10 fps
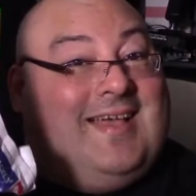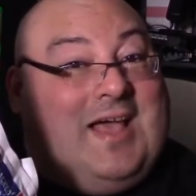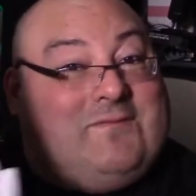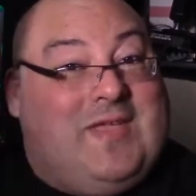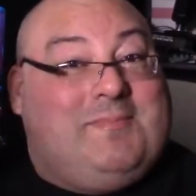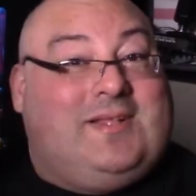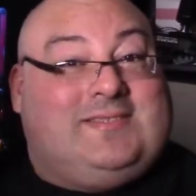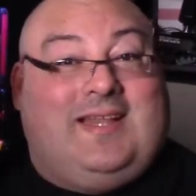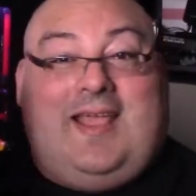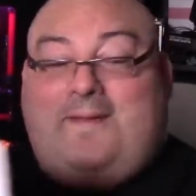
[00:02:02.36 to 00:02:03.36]
Got vape
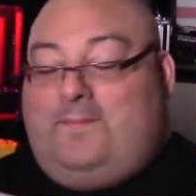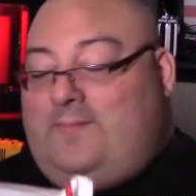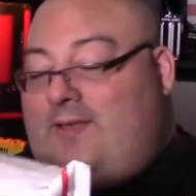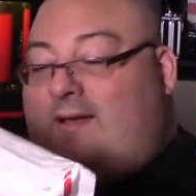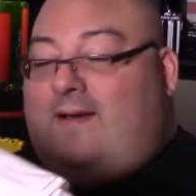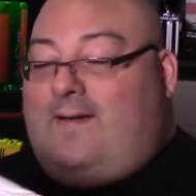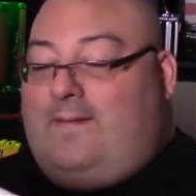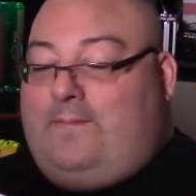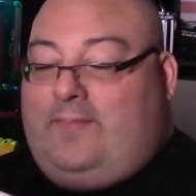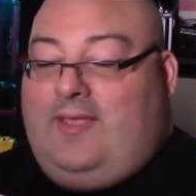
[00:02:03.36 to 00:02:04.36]
mail today,
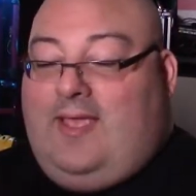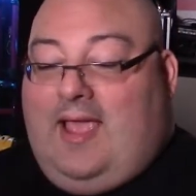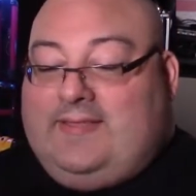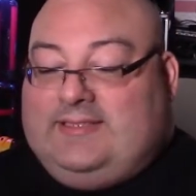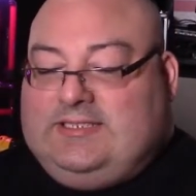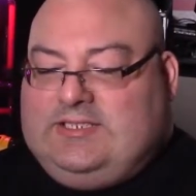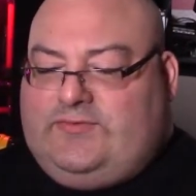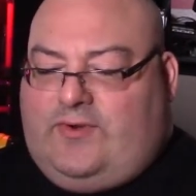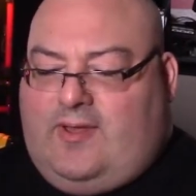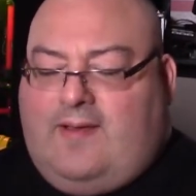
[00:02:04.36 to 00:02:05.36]
um, and this is
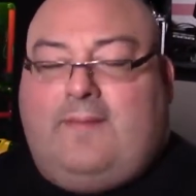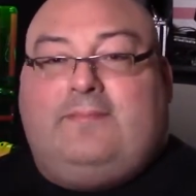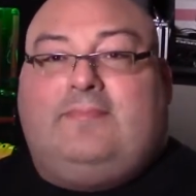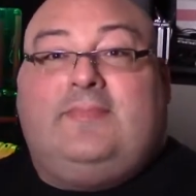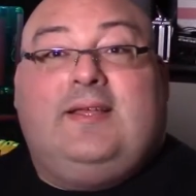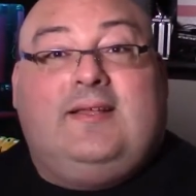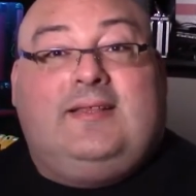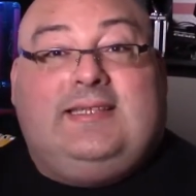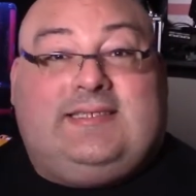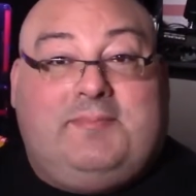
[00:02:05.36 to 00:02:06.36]
from
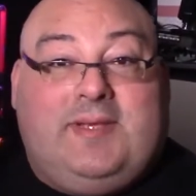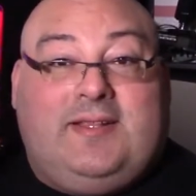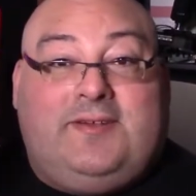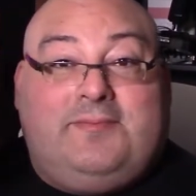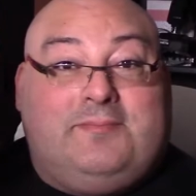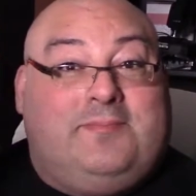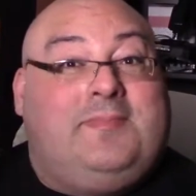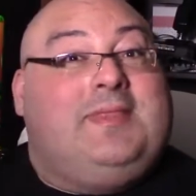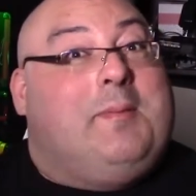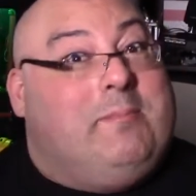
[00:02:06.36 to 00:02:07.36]
Lisa Miller,
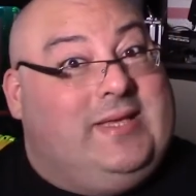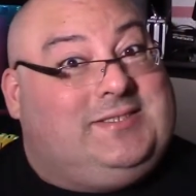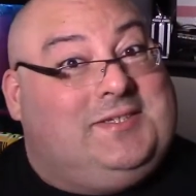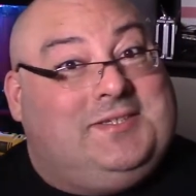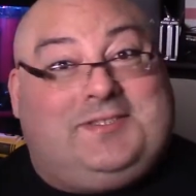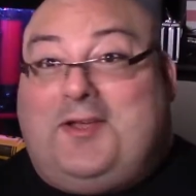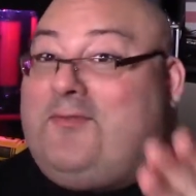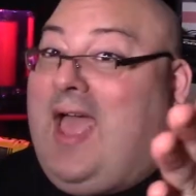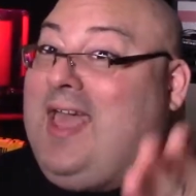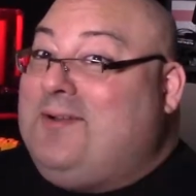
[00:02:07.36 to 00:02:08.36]
mm, the missus
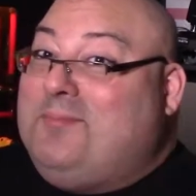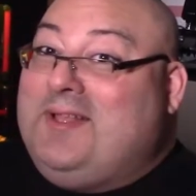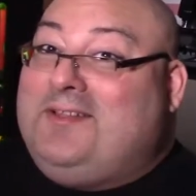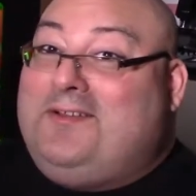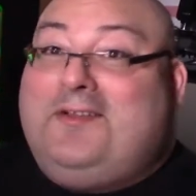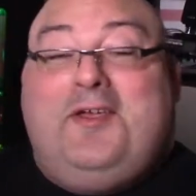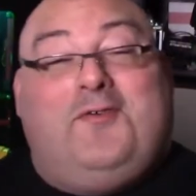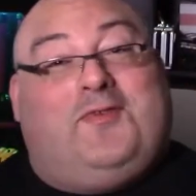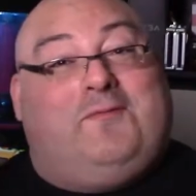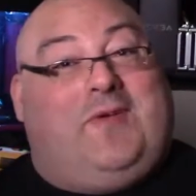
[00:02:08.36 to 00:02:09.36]
of Adam Miller
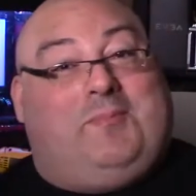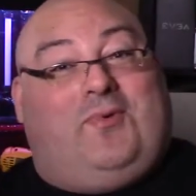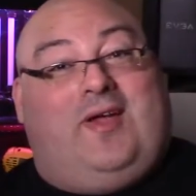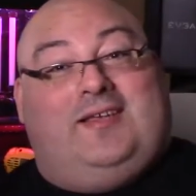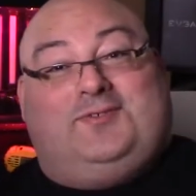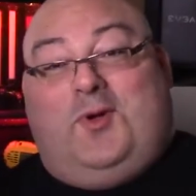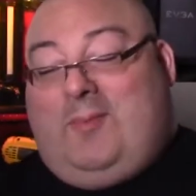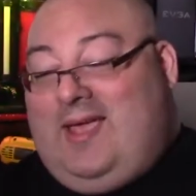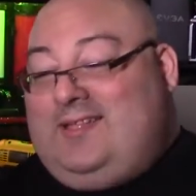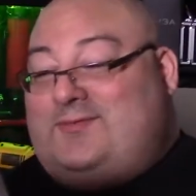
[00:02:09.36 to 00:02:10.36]
from Vaporized
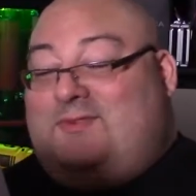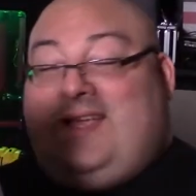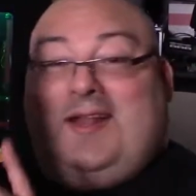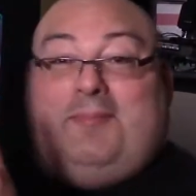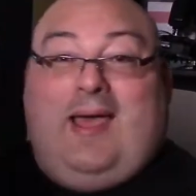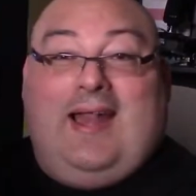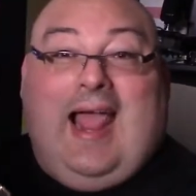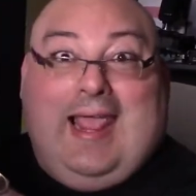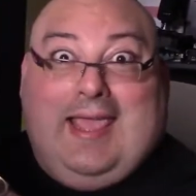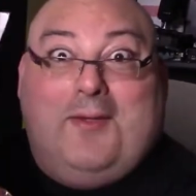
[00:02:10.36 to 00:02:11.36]
Nomads. Forget about
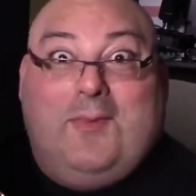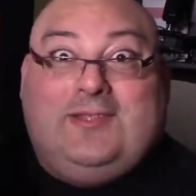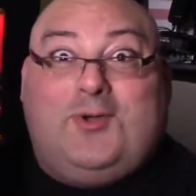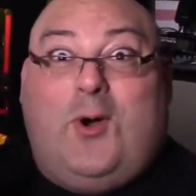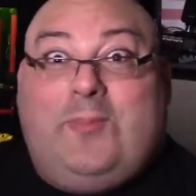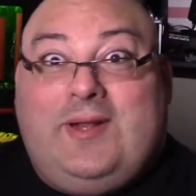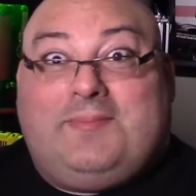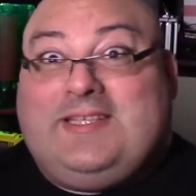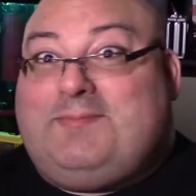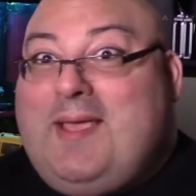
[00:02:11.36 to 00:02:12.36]
it. I can't wait to open
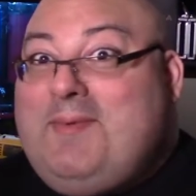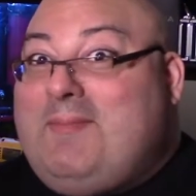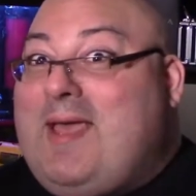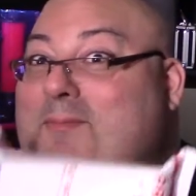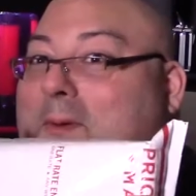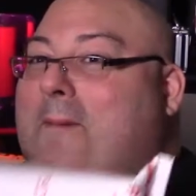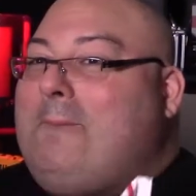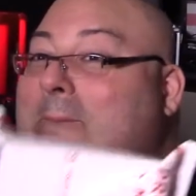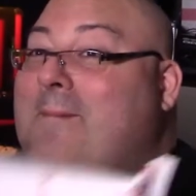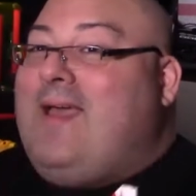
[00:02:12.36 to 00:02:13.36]
up this baby bad for
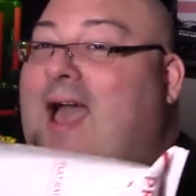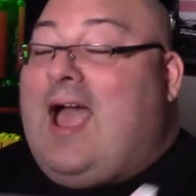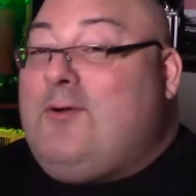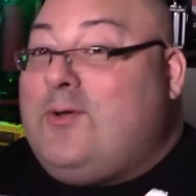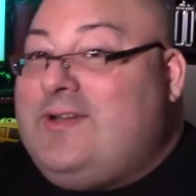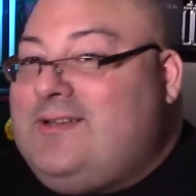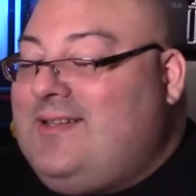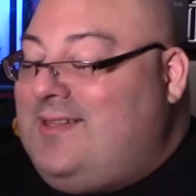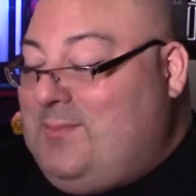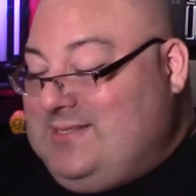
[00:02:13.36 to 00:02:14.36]
you. I ordered,
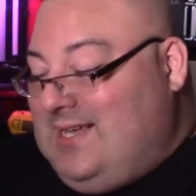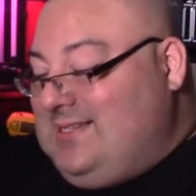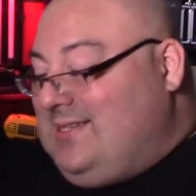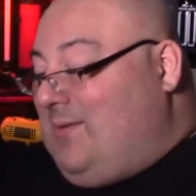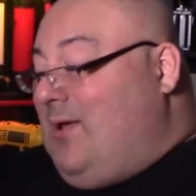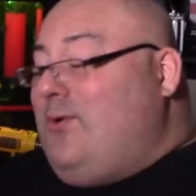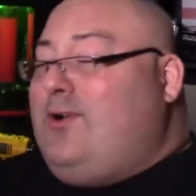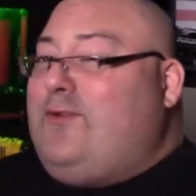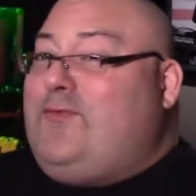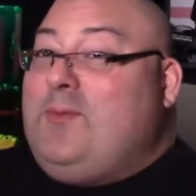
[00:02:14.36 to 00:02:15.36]
let me tell you something, I
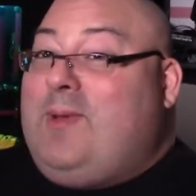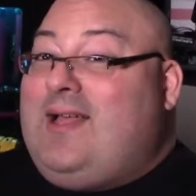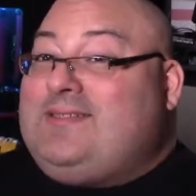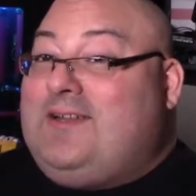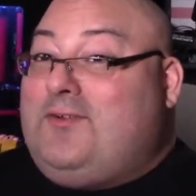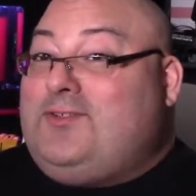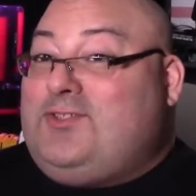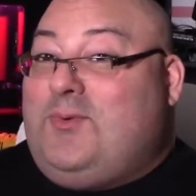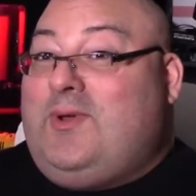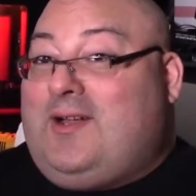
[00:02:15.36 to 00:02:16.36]
ordered a few mods and I
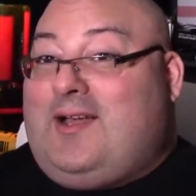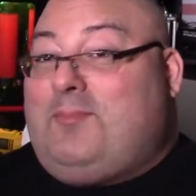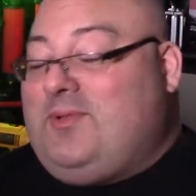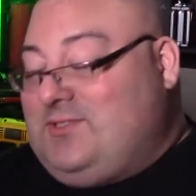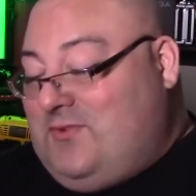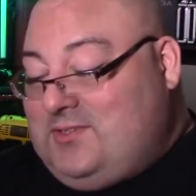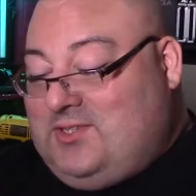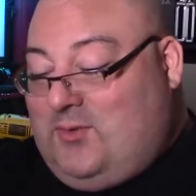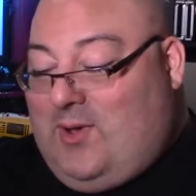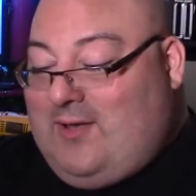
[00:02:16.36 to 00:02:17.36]
also won a couple as far as
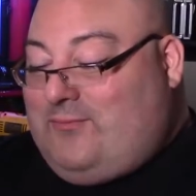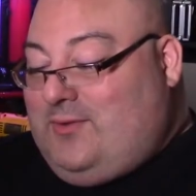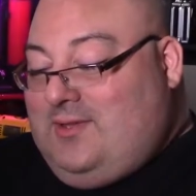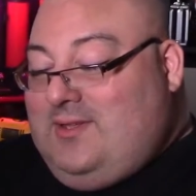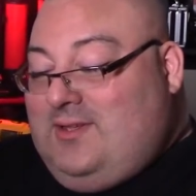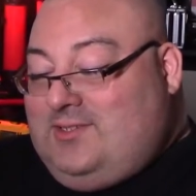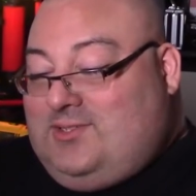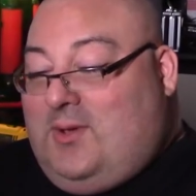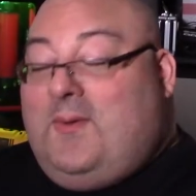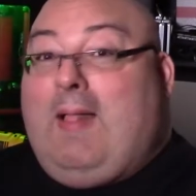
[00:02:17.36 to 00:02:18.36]
on the waffle.
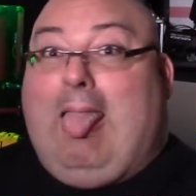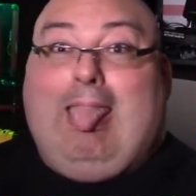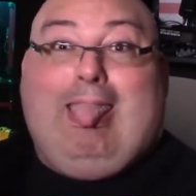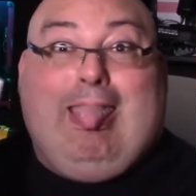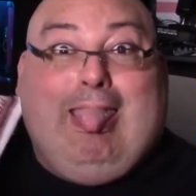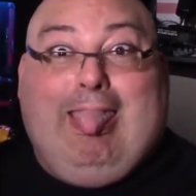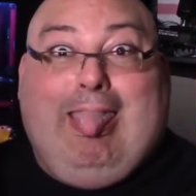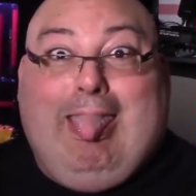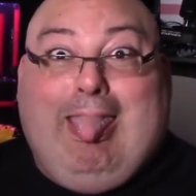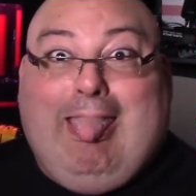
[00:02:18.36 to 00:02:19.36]
So,
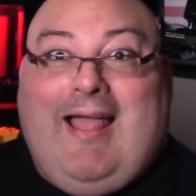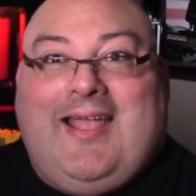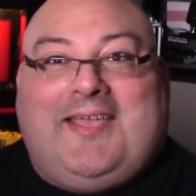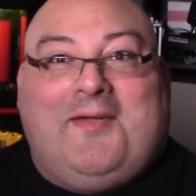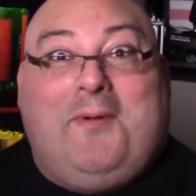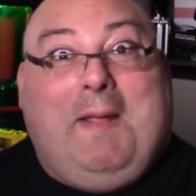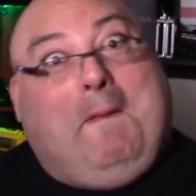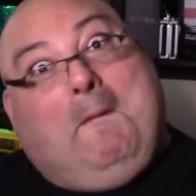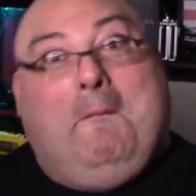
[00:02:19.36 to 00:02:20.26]
I can't wait.